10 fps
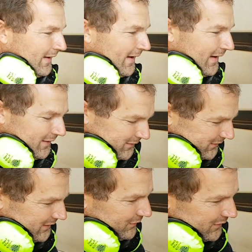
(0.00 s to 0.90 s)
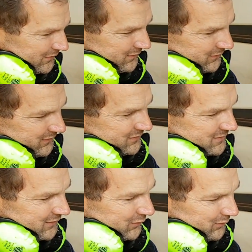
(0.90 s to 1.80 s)
And even this
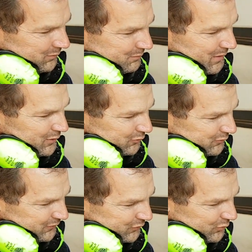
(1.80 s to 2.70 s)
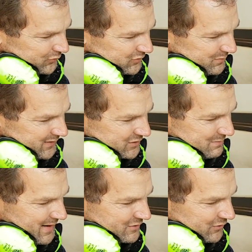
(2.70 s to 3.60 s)
little poker, of course, has been
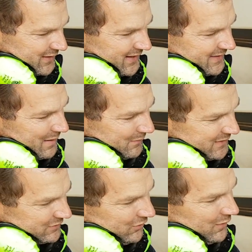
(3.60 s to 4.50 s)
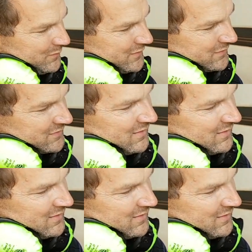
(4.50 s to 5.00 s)
smashed on the head that many times. It's